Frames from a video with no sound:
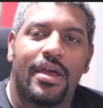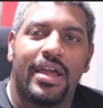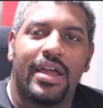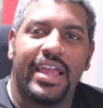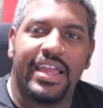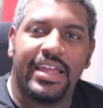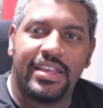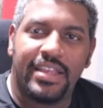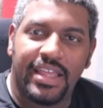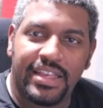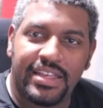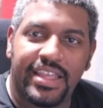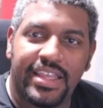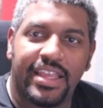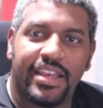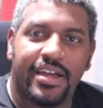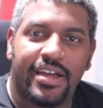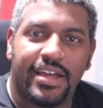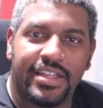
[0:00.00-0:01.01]
It
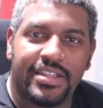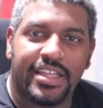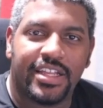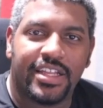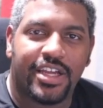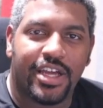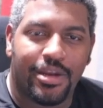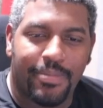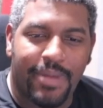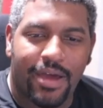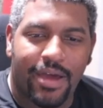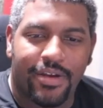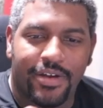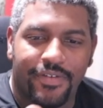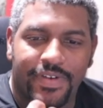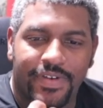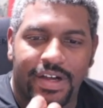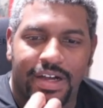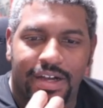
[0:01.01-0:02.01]
did a good amount
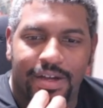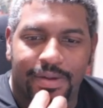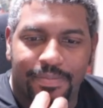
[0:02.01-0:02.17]
of